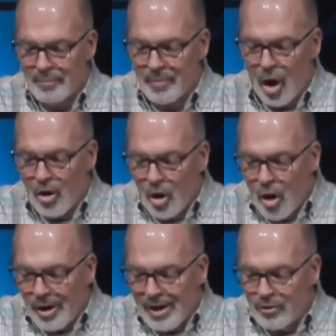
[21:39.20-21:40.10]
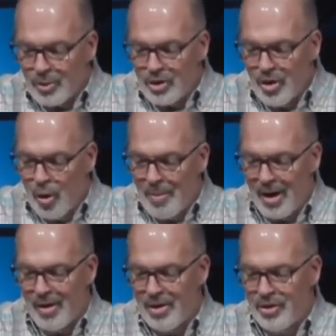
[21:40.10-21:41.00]
are longings which no
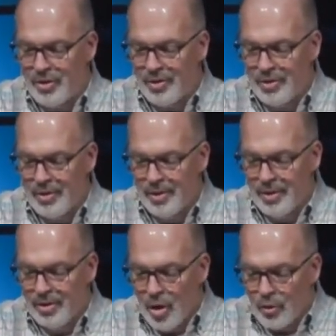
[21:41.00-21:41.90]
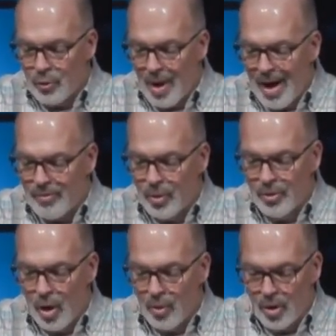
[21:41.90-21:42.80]
marriage, no travel,
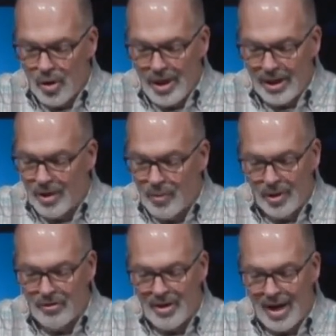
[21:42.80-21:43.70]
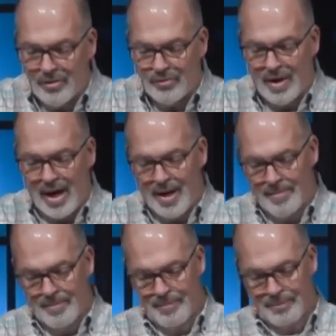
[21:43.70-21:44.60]
no learning can really satisfy.
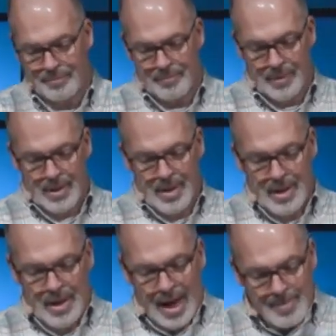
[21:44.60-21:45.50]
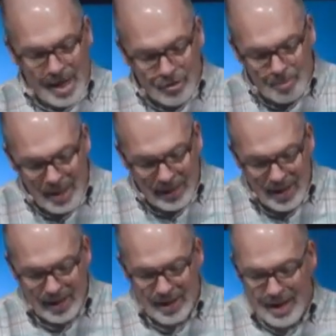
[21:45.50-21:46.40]
I'm not
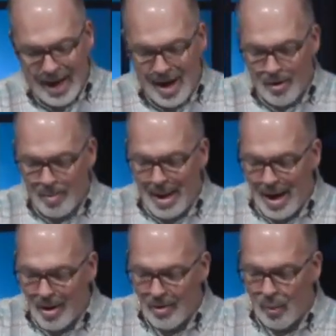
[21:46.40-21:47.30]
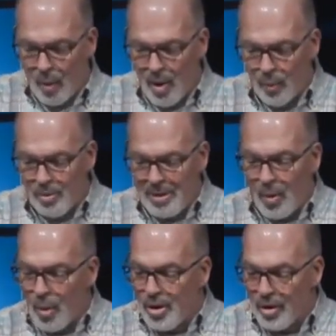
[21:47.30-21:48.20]
speaking now about what would be
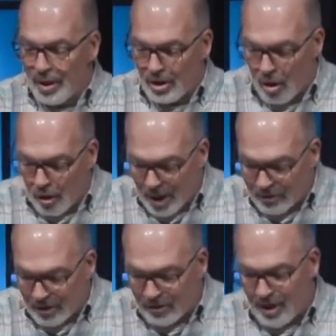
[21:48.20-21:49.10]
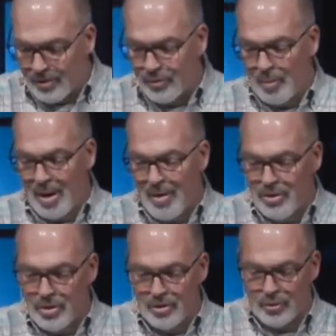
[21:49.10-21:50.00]
ordinarily called unsuccessful
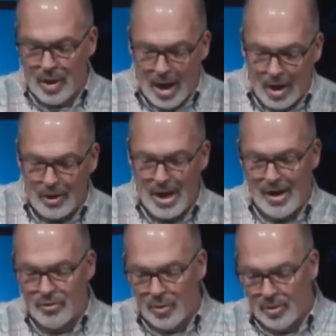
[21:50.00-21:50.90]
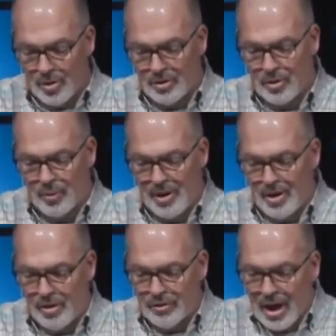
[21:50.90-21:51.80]
marriages or holidays or learned
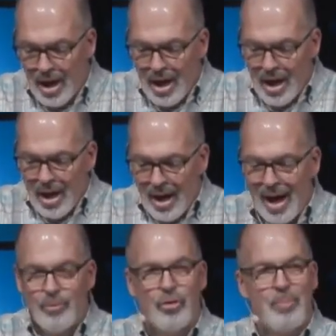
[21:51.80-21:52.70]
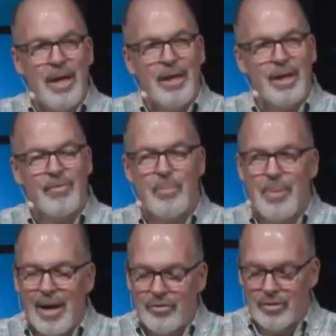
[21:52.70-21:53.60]
careers. I'm speaking of the
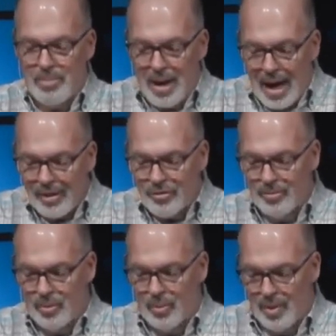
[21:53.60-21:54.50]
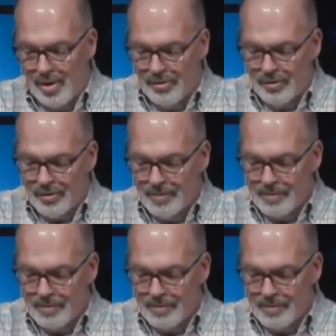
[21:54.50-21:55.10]
best possible ones.